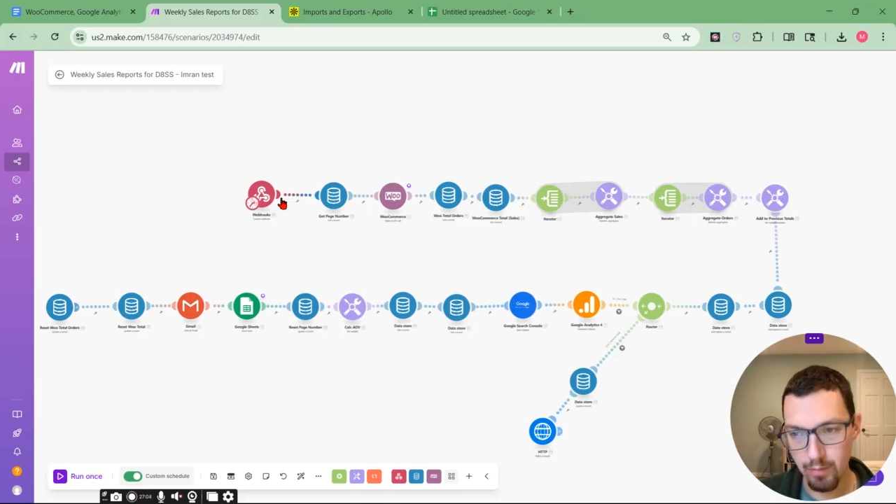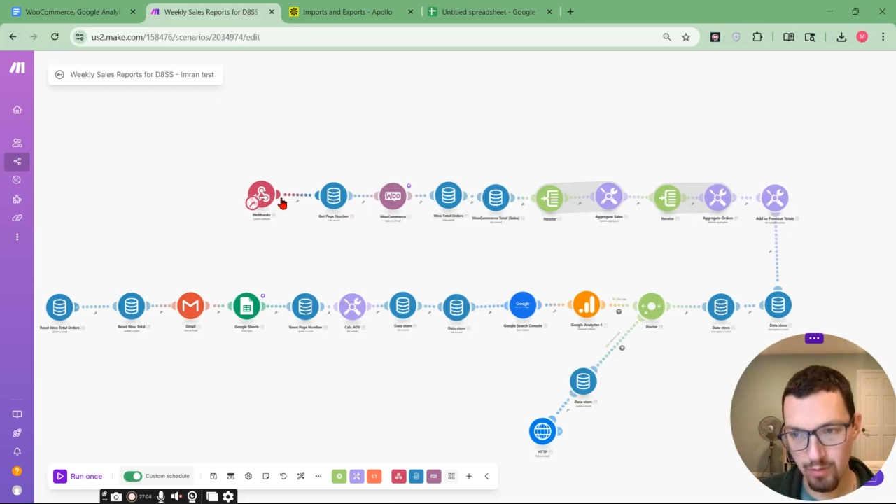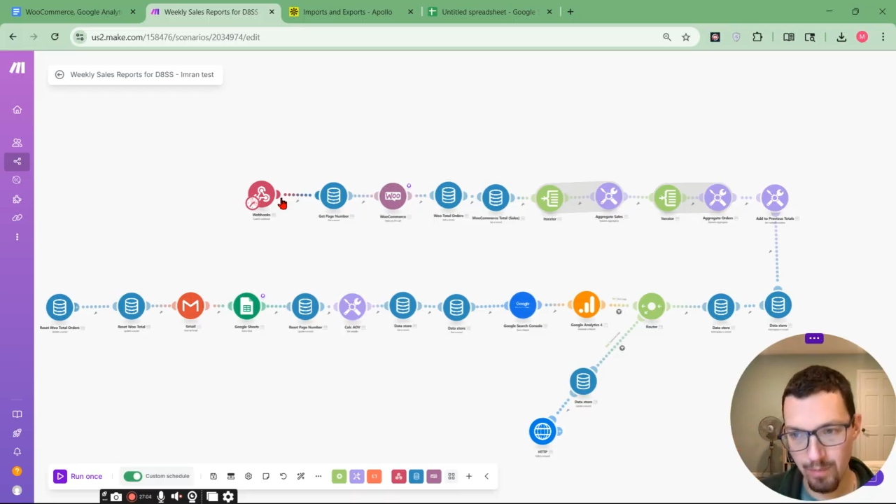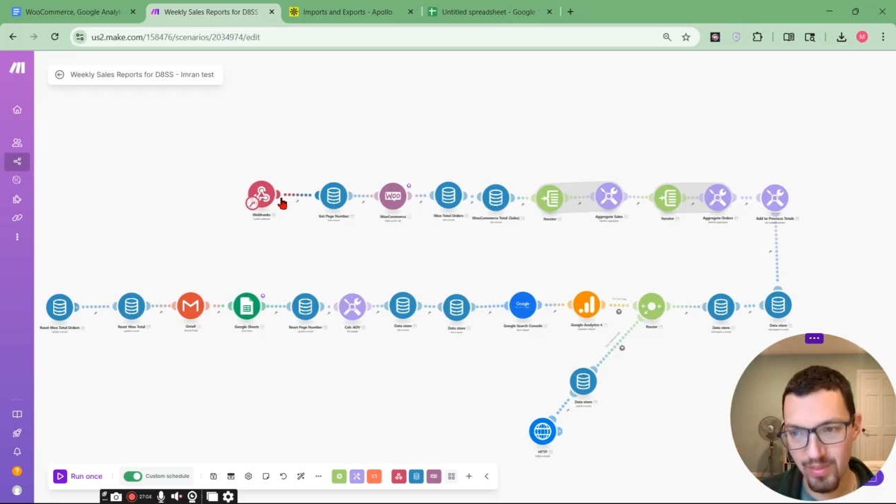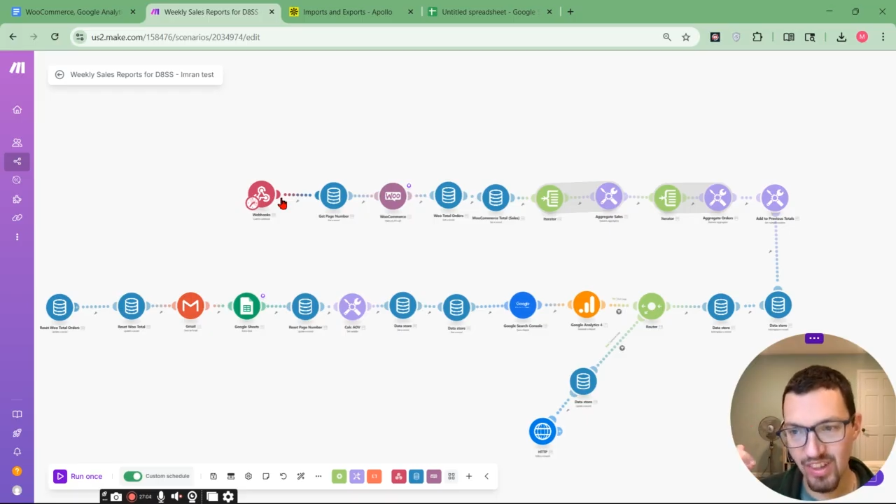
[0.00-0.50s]

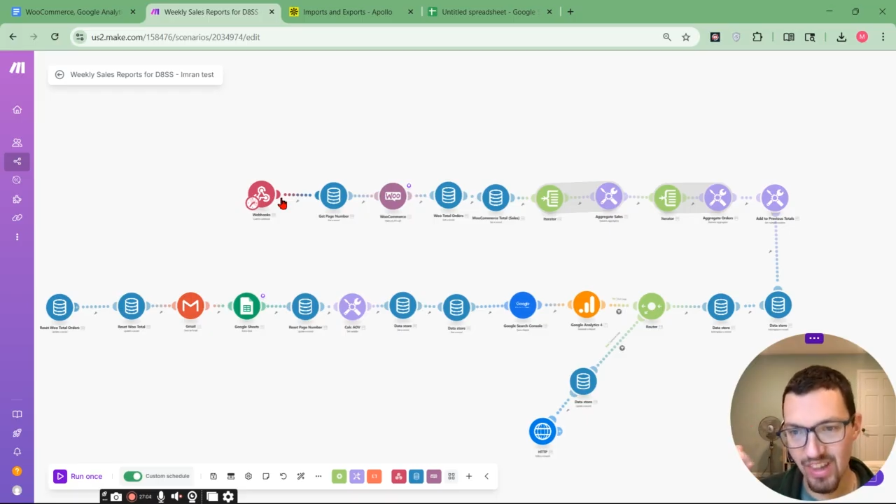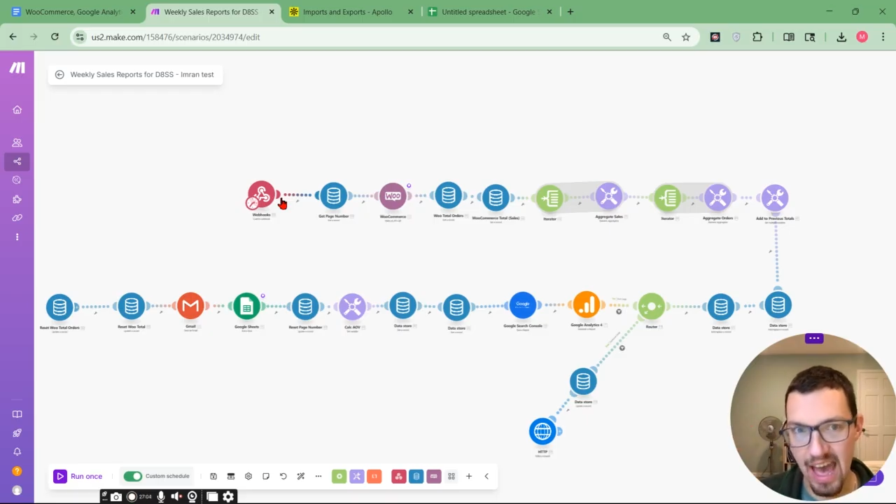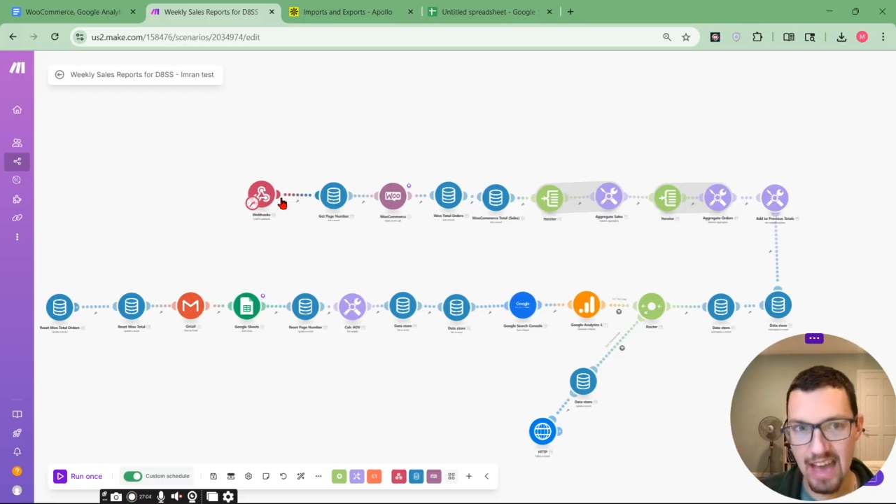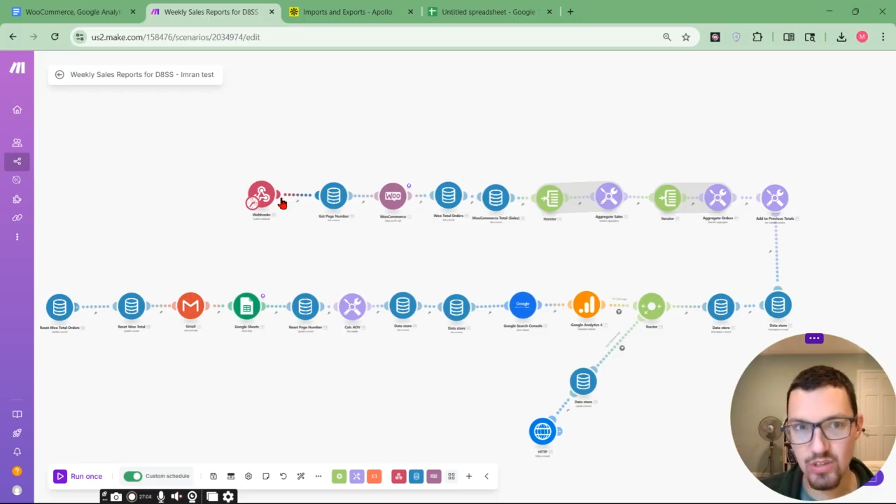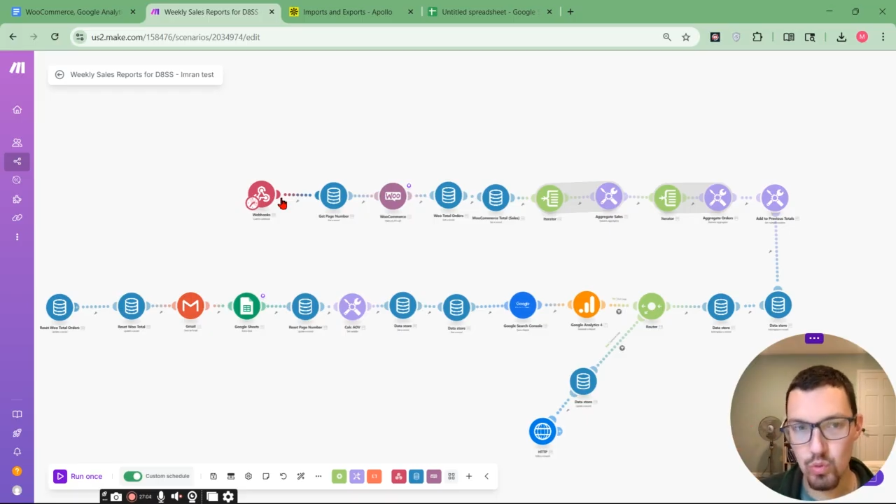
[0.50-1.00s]
from the
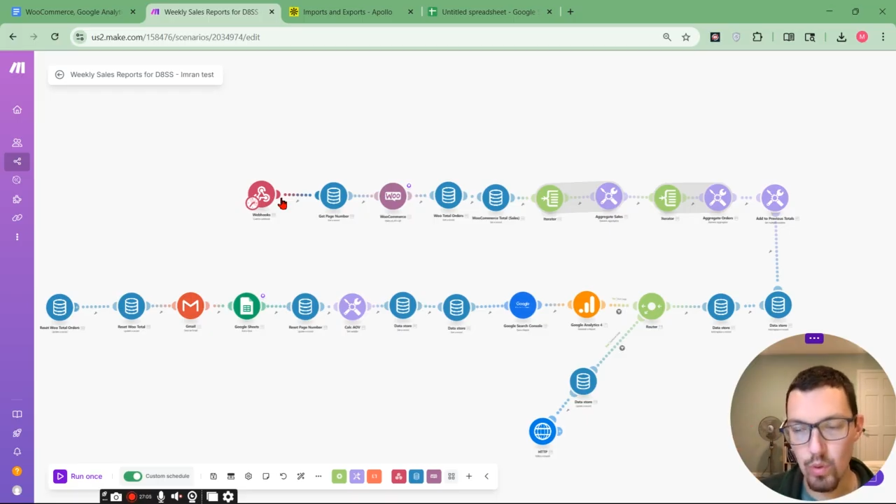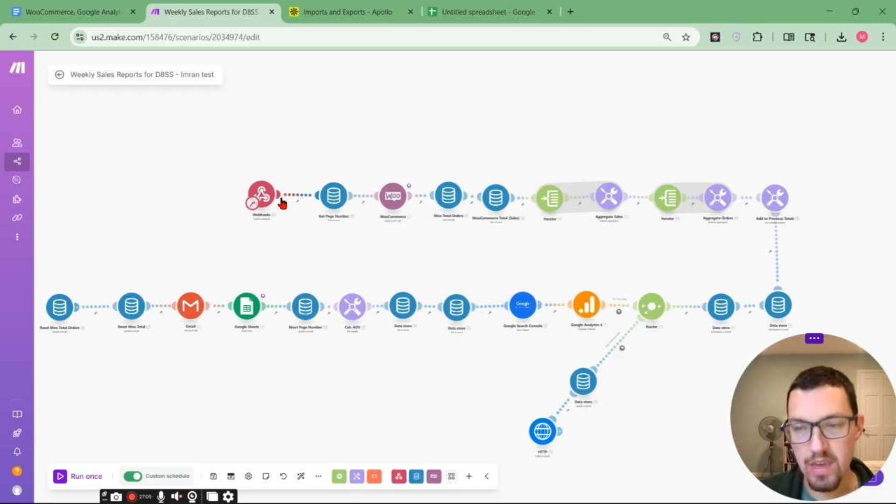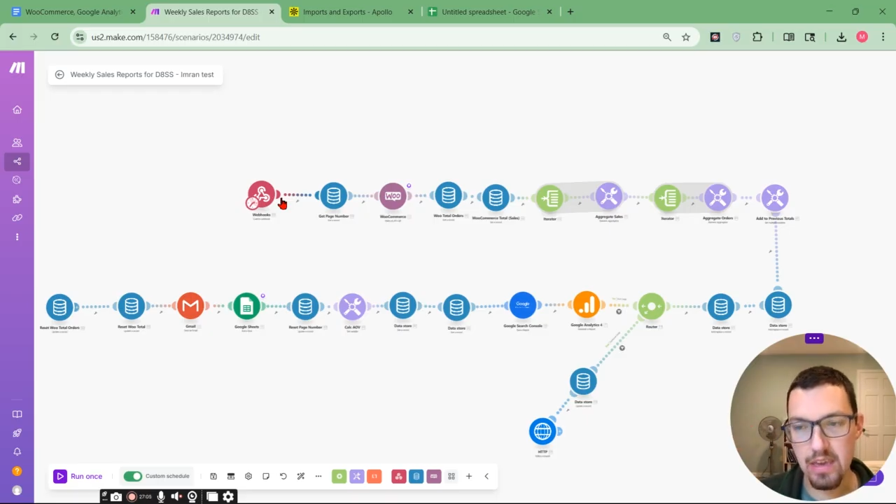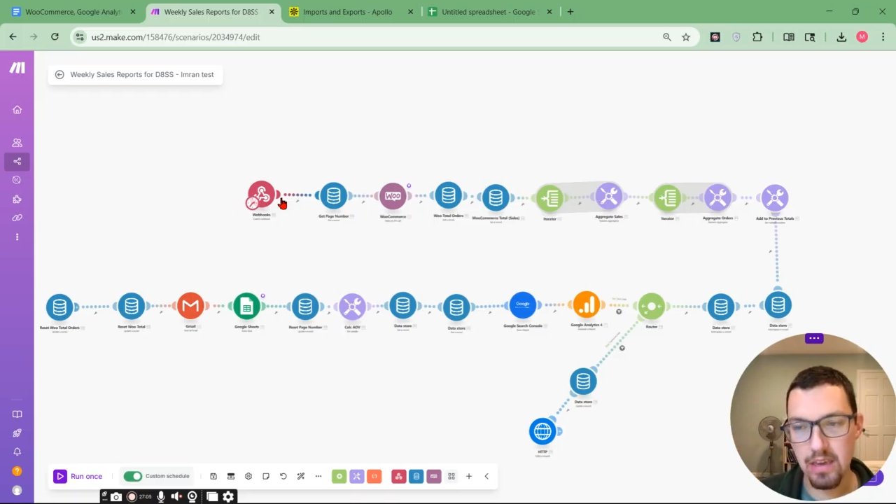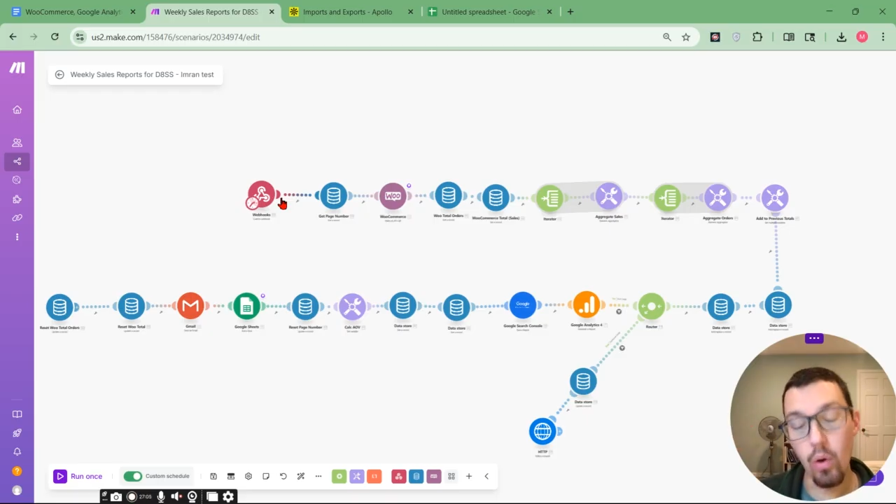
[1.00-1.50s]
last
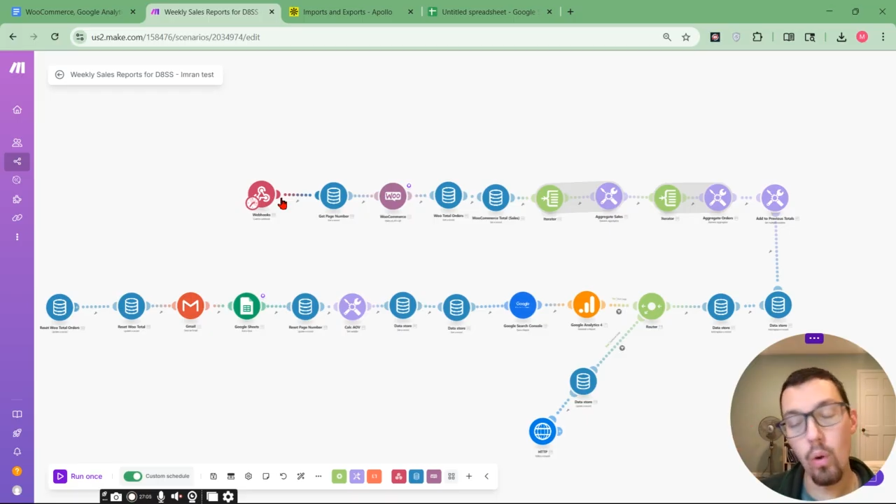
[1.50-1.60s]
week